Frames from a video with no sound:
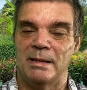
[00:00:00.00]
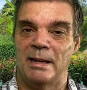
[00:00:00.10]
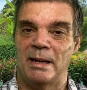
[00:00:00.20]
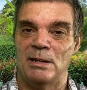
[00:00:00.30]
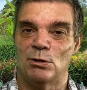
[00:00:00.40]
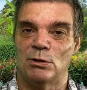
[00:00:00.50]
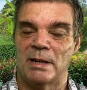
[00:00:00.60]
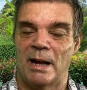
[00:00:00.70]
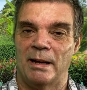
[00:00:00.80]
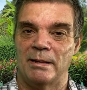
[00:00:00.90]
the keto
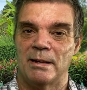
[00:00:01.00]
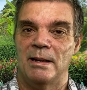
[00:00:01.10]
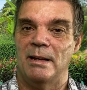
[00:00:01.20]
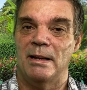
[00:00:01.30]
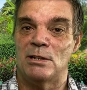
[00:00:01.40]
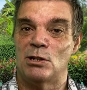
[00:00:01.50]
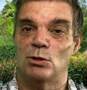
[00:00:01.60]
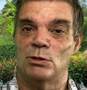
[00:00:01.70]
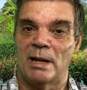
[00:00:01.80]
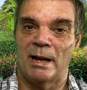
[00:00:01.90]
diet, is a
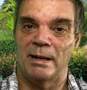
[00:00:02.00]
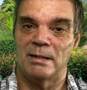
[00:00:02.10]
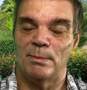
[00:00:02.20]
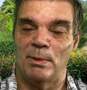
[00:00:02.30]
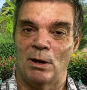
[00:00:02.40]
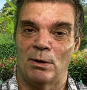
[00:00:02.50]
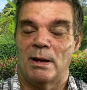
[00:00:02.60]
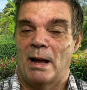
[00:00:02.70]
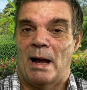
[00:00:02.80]
good diet to be on.